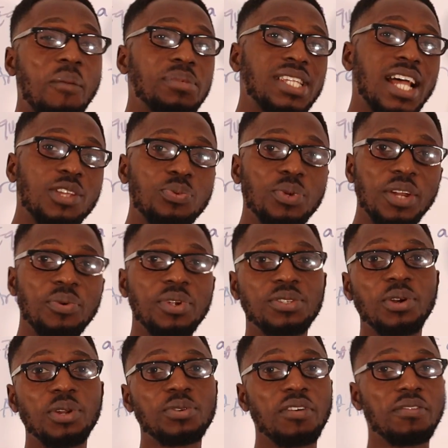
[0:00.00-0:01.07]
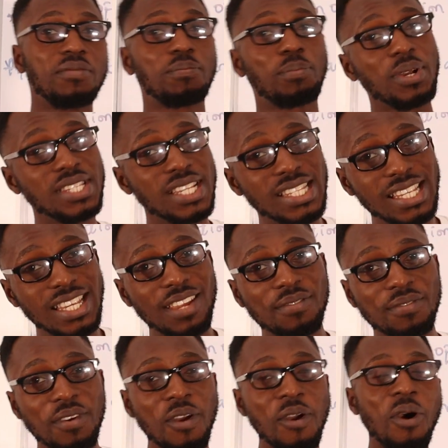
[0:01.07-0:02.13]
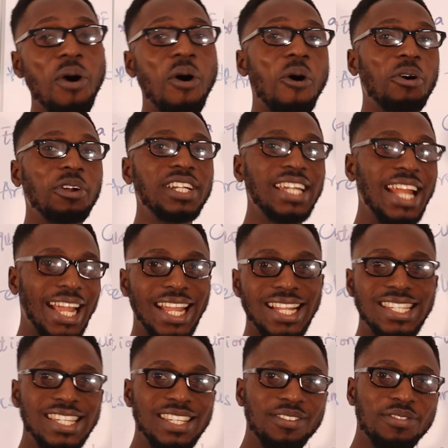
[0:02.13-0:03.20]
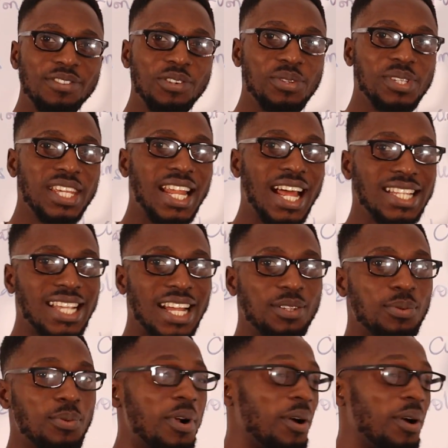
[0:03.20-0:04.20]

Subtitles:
comes out with the result of positive or negative. You see that as